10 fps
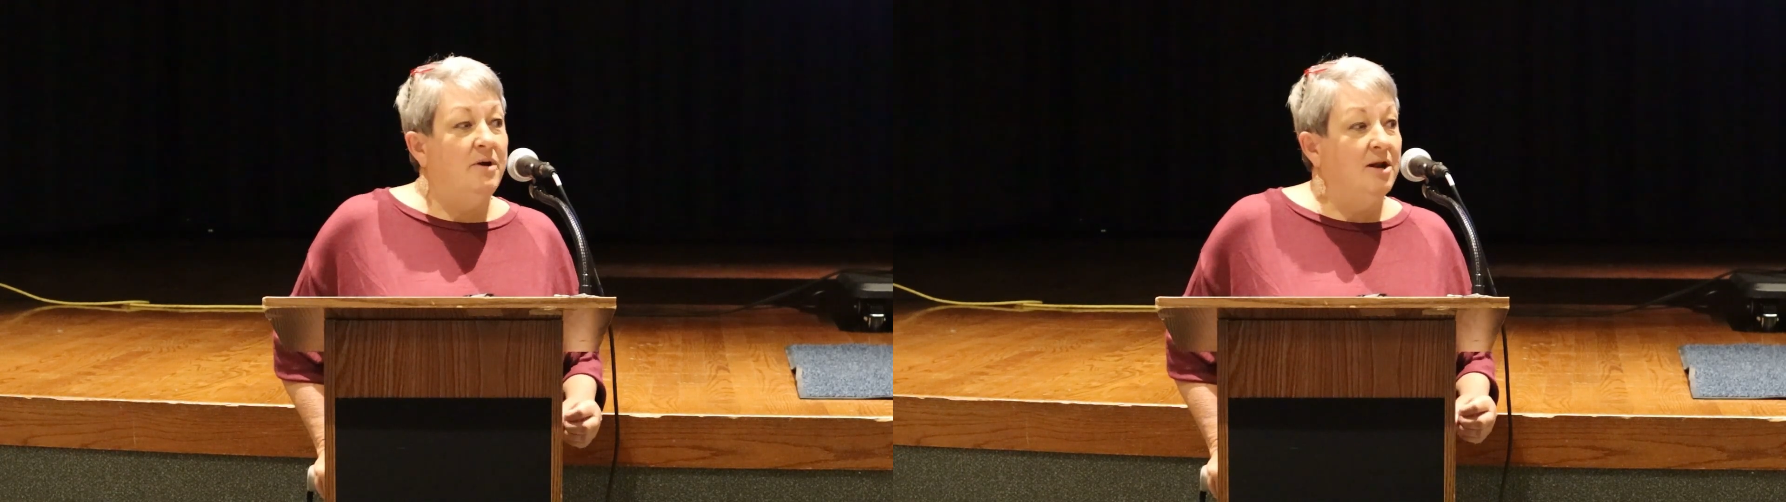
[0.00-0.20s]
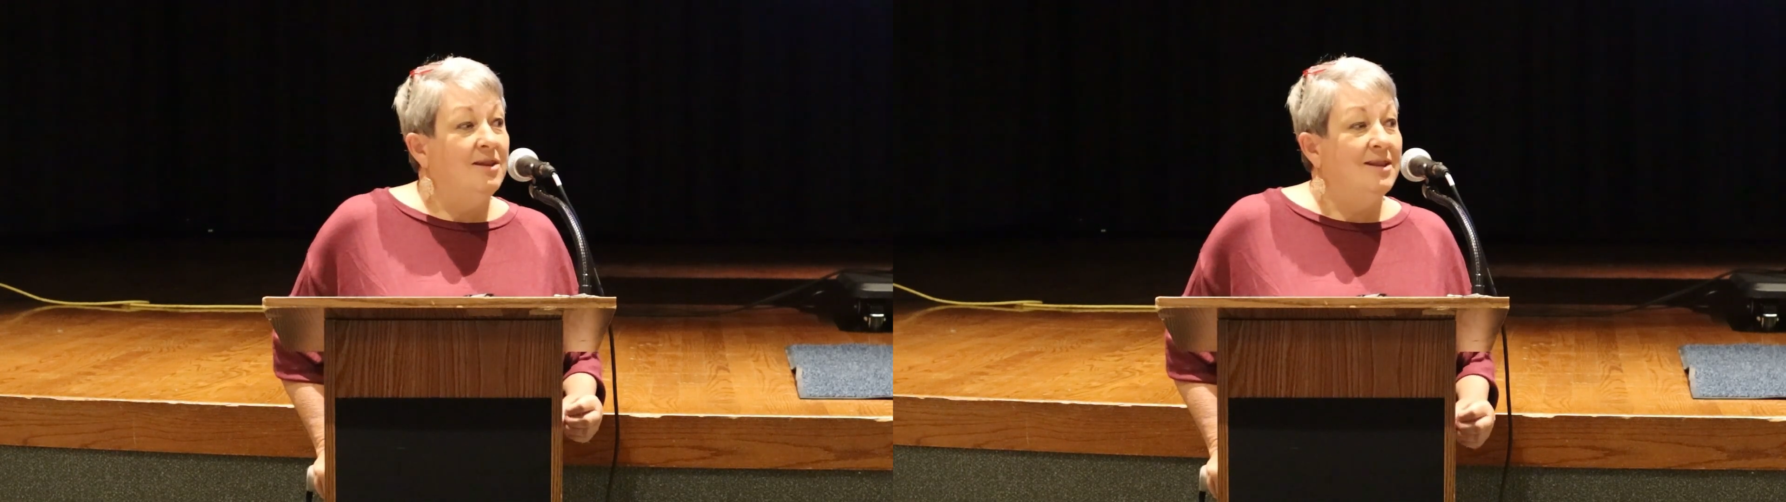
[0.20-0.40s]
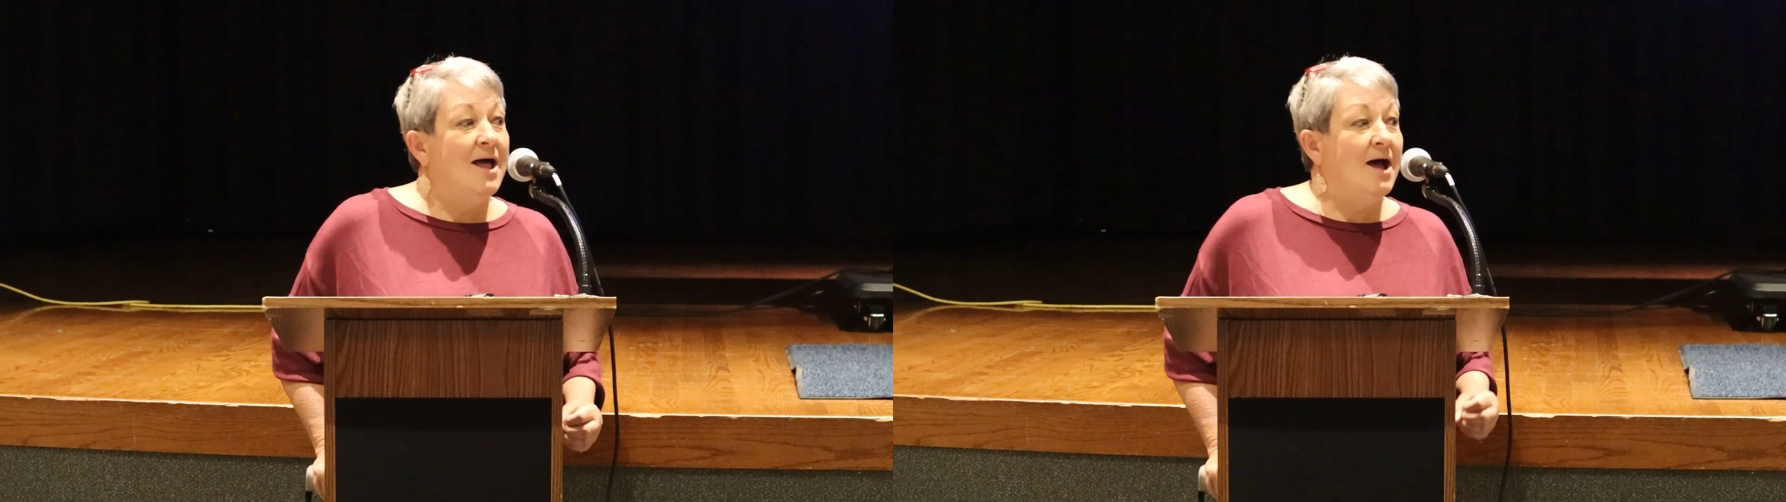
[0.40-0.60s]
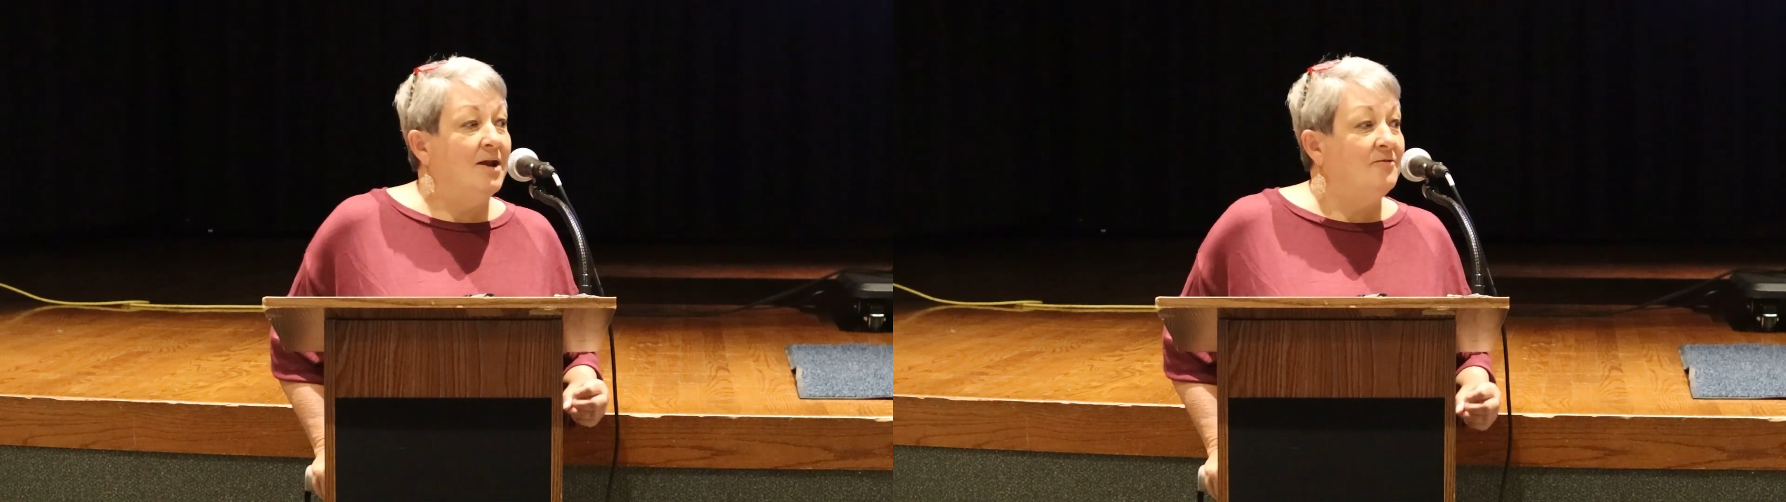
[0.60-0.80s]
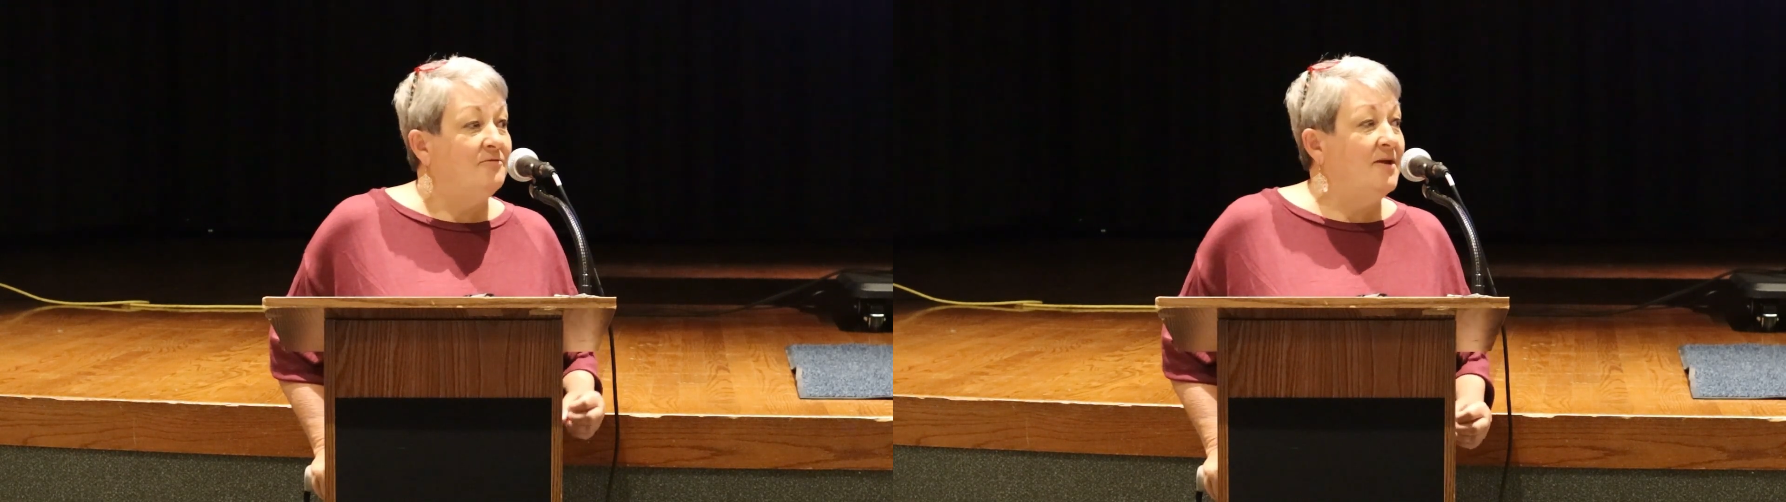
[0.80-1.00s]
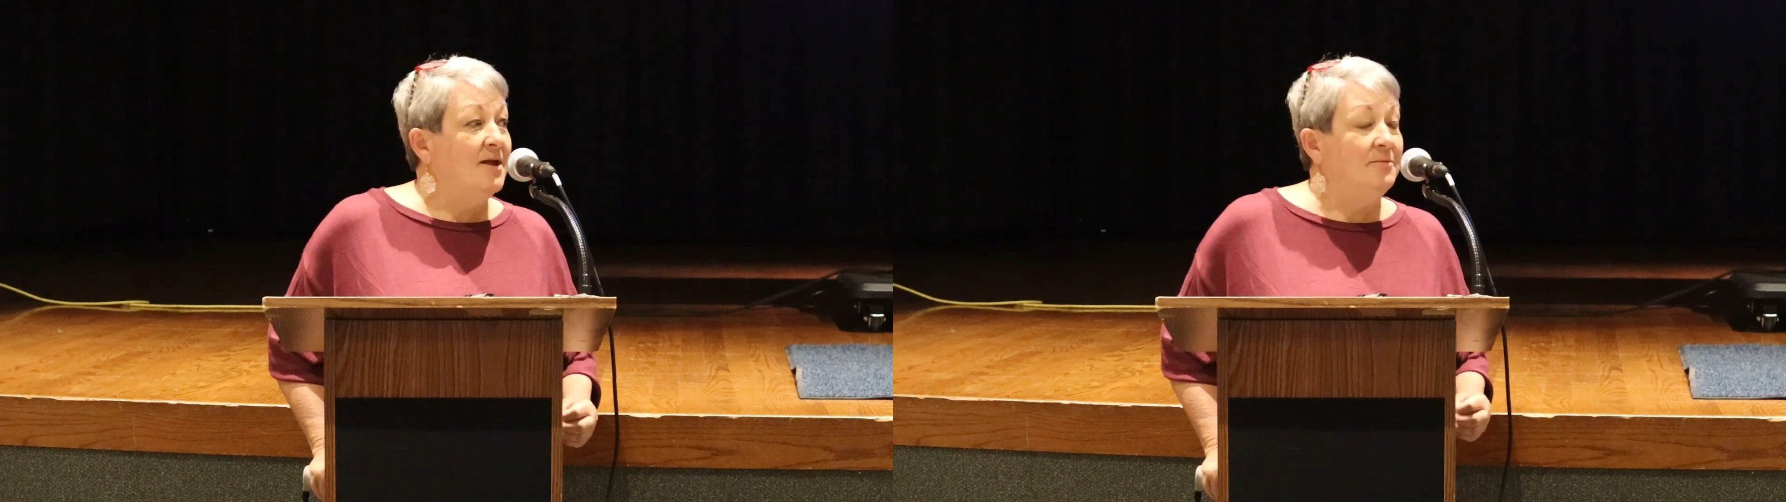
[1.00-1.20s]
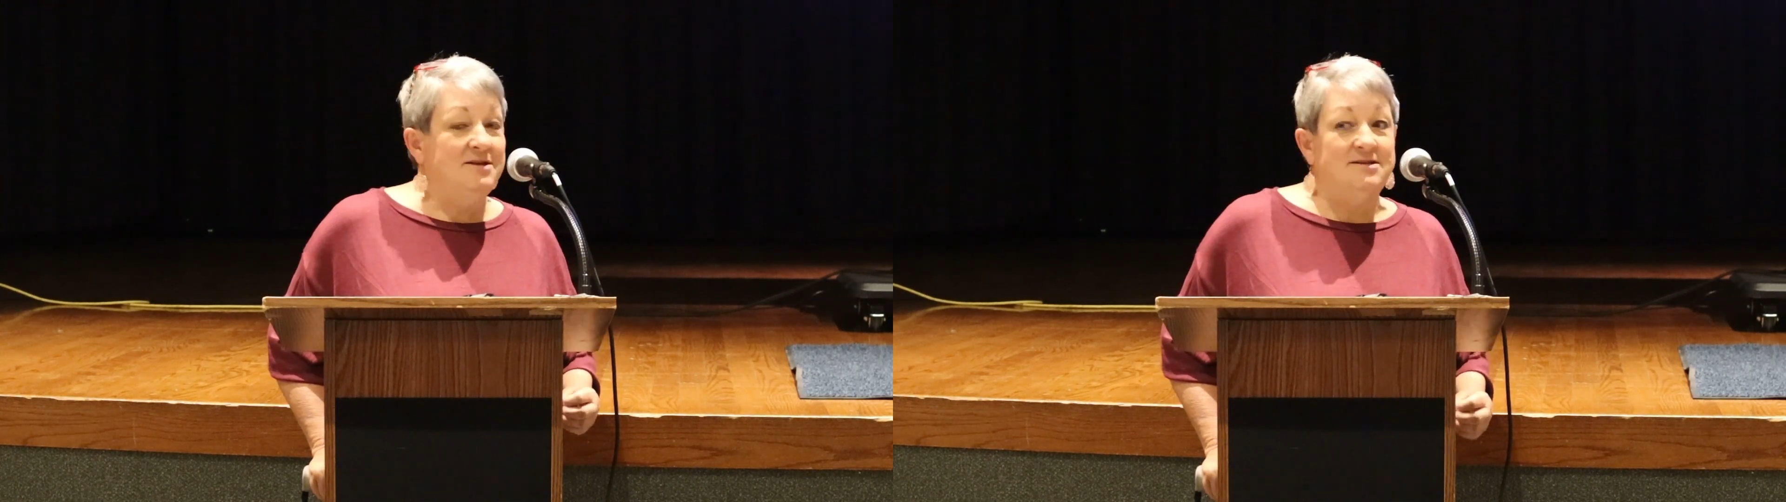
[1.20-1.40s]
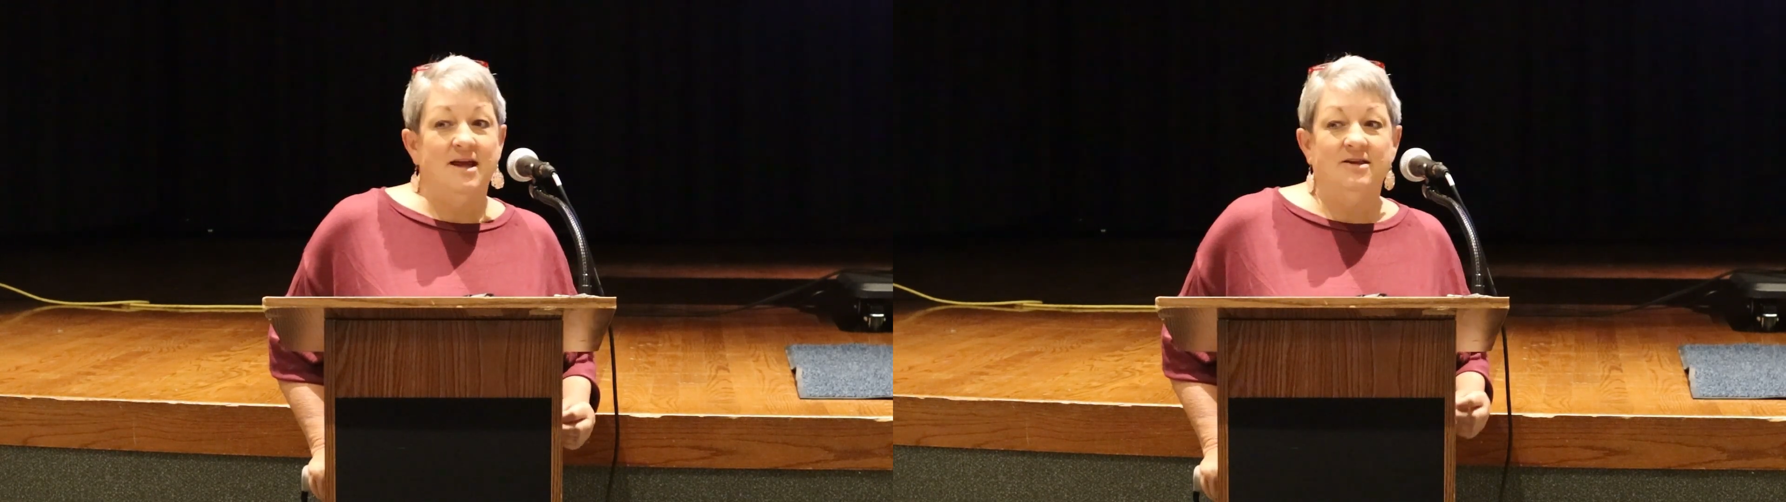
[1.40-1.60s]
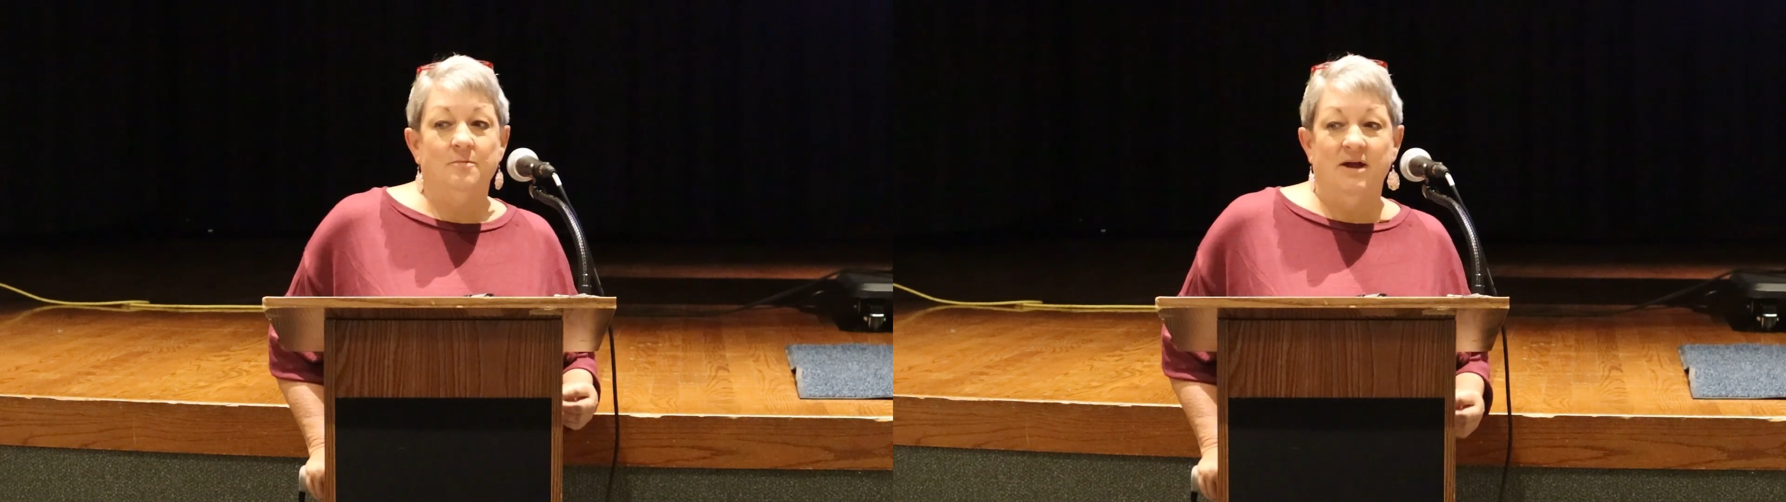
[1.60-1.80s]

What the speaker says: but a lot of families had to